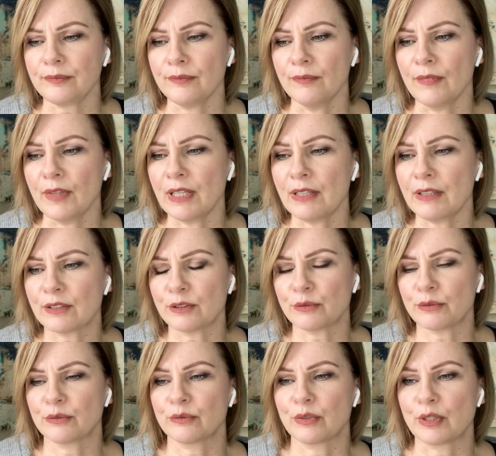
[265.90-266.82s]
There's
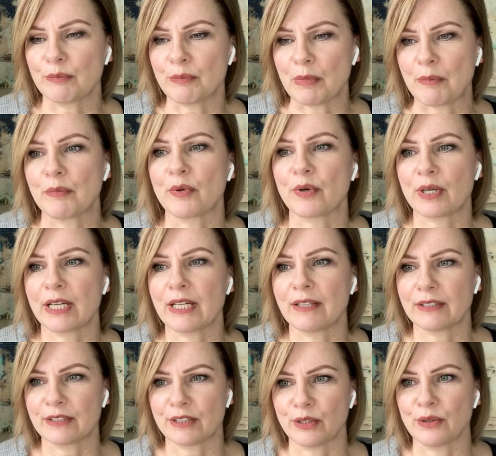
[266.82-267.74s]

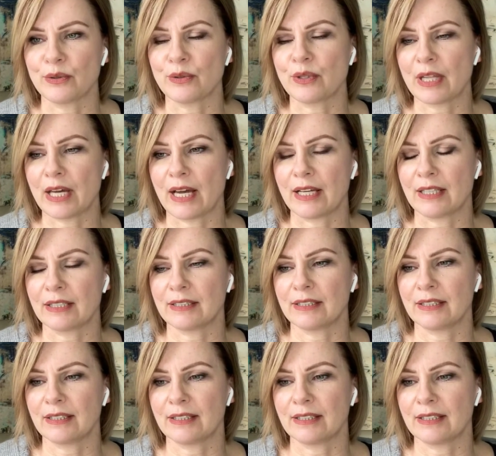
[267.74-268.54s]
remembering too that